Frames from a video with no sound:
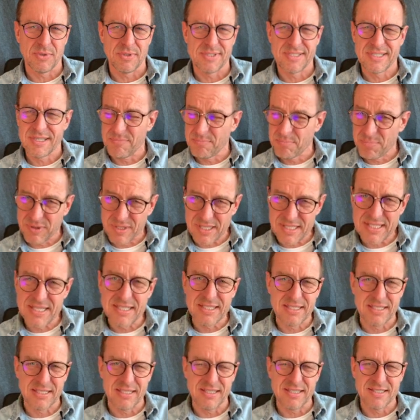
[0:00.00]

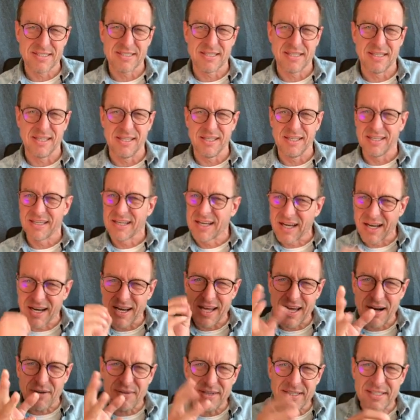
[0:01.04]
Simplicity is key,
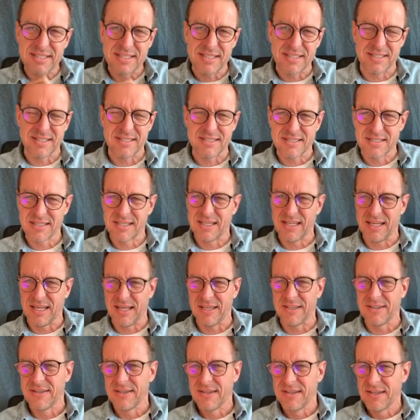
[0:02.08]
clarity is
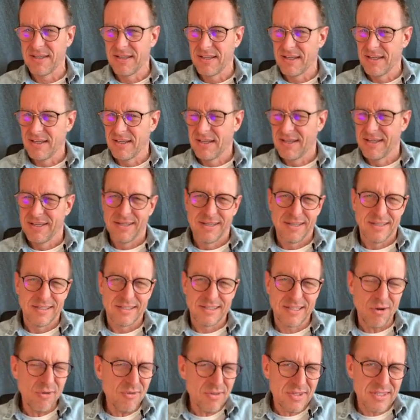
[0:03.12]
key.
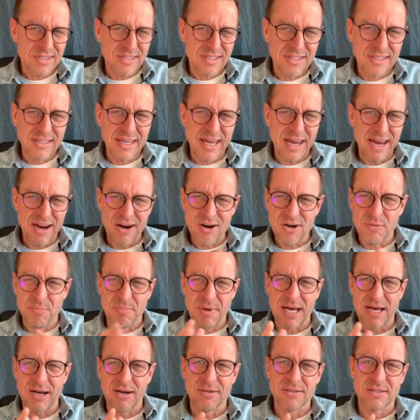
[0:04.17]
Don't care
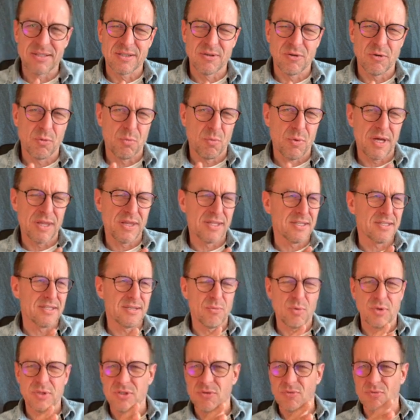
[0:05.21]
about whether
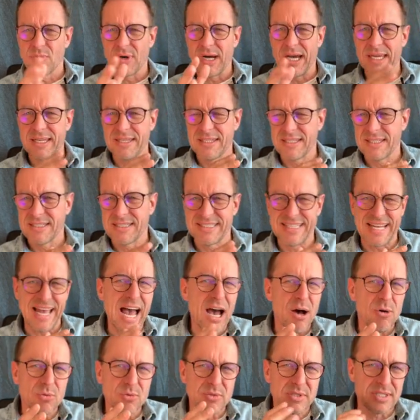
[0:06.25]
what you write
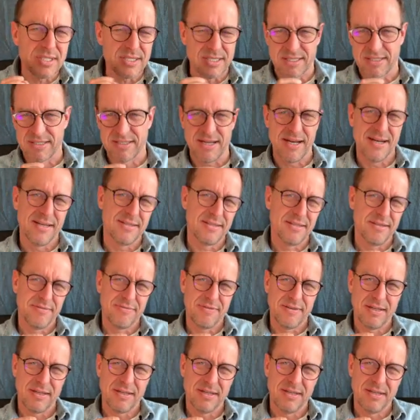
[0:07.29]
sounds scientific.